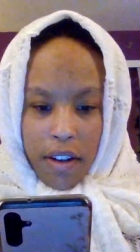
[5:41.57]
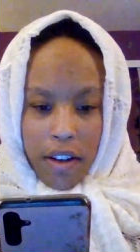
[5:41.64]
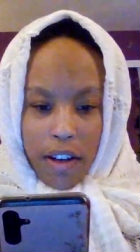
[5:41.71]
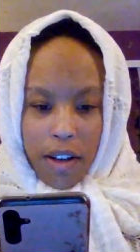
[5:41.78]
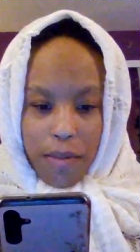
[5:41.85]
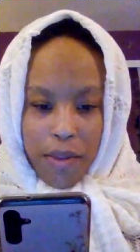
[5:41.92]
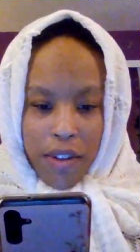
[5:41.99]

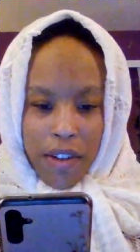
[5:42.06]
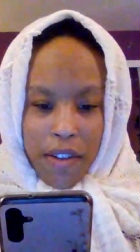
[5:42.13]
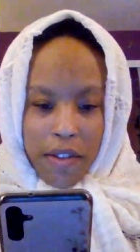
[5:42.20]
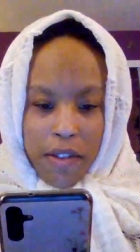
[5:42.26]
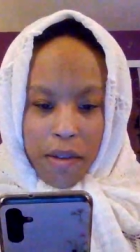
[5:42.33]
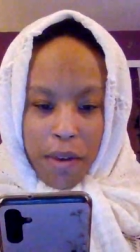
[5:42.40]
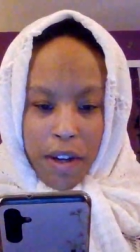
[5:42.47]
Um
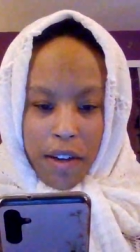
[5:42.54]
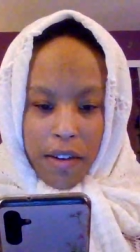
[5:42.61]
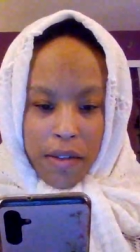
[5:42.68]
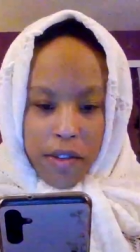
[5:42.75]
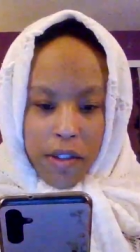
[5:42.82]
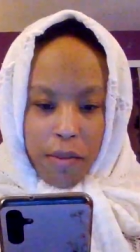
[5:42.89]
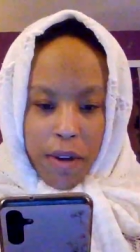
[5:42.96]
some
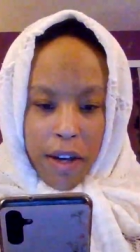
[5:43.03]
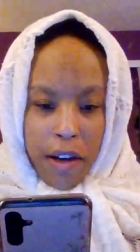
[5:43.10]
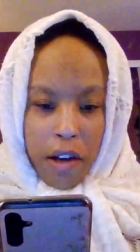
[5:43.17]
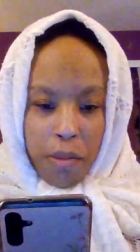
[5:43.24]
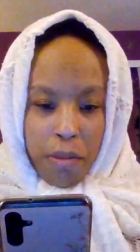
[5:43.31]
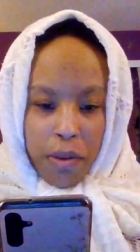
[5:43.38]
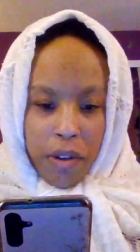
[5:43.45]
some
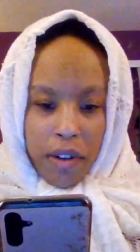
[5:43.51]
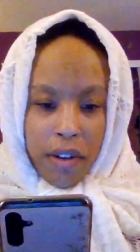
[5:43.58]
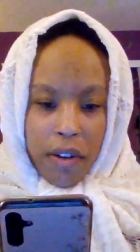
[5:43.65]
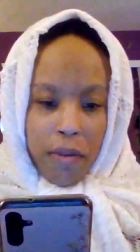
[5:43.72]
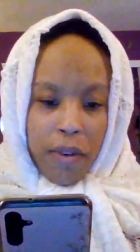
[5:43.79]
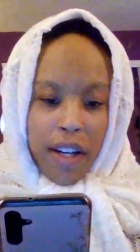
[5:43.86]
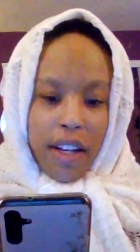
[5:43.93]
help
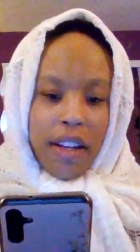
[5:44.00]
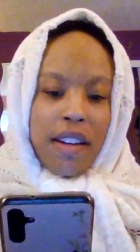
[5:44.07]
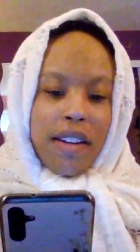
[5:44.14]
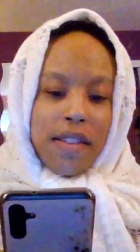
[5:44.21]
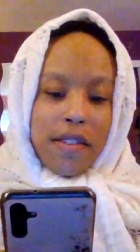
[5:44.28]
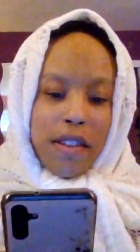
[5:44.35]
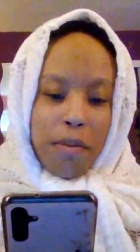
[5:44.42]
wait,
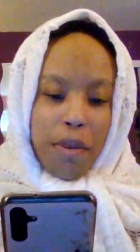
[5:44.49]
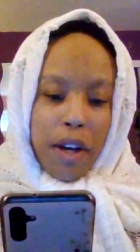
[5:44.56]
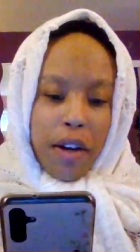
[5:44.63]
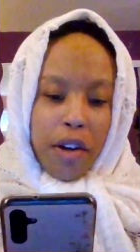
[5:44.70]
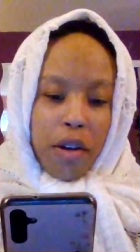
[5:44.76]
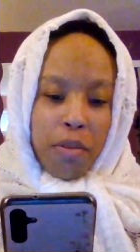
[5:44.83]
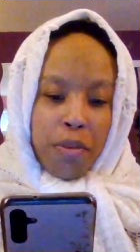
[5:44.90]
some
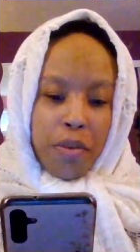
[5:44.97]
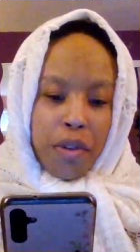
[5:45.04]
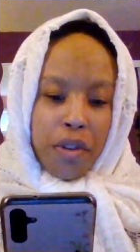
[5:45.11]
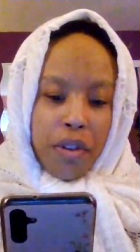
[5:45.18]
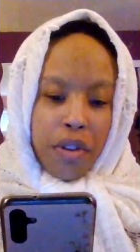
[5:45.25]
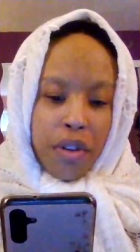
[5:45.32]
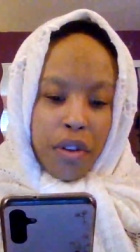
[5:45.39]
help
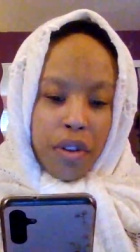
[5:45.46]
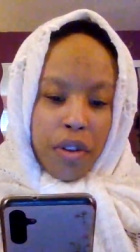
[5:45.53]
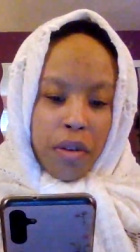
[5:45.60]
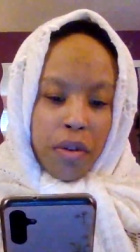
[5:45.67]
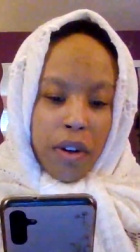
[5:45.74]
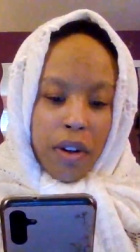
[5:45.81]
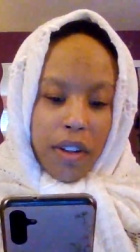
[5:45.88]

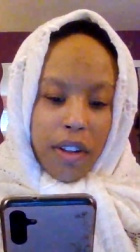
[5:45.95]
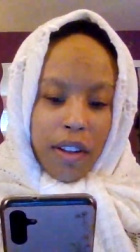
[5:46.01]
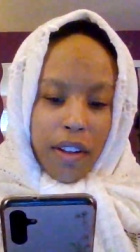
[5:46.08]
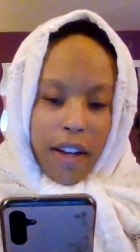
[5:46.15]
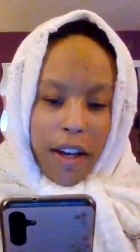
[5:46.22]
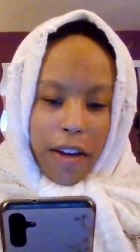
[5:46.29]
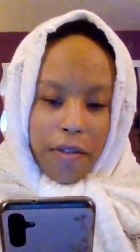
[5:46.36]
you on the
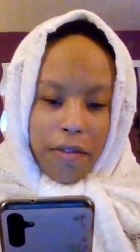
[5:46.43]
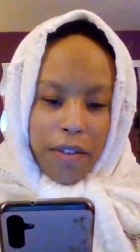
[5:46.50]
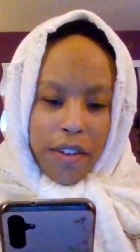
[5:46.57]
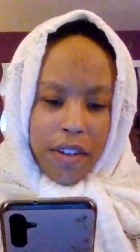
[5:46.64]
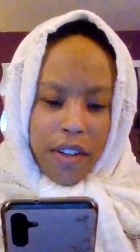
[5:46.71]
left.